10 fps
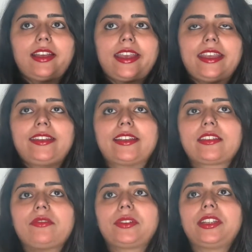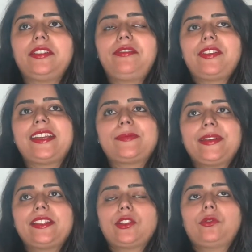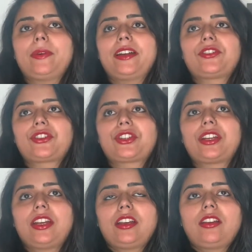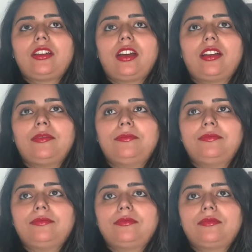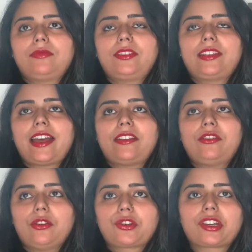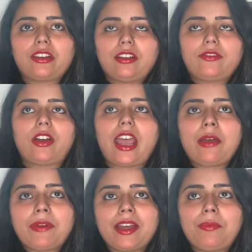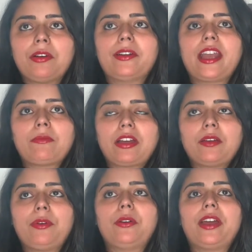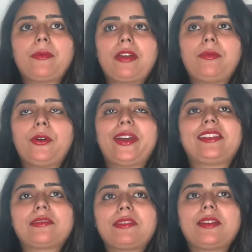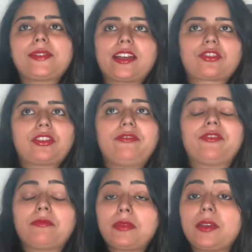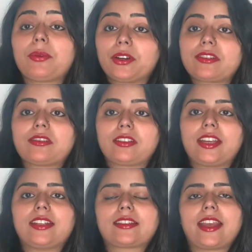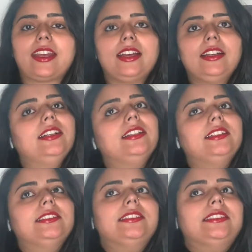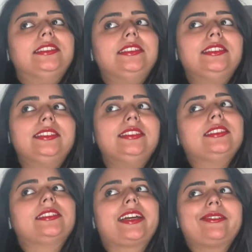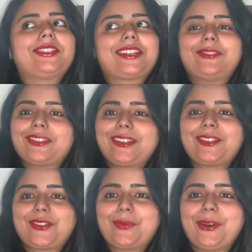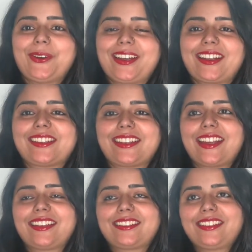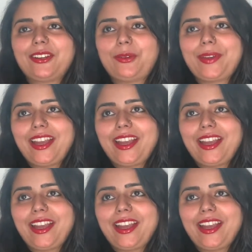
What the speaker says: it doesn't really faze me so much, that notion of, am I a poet, am I a poet, am I a poet? It's sometimes actually, for me personally, it's like, I wish I wasn't such a poet, because like there will be